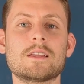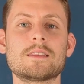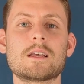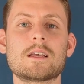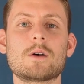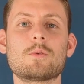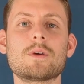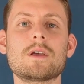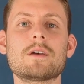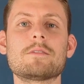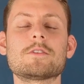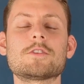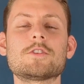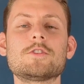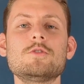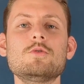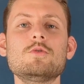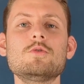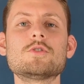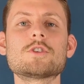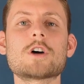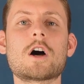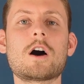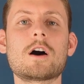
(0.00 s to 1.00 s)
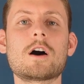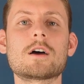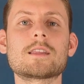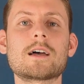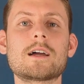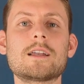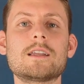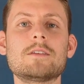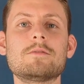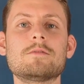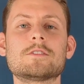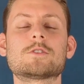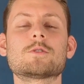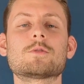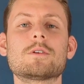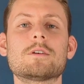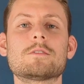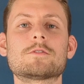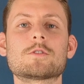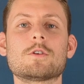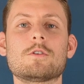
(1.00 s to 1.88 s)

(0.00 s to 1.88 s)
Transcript: Now, we have a huge online inventory of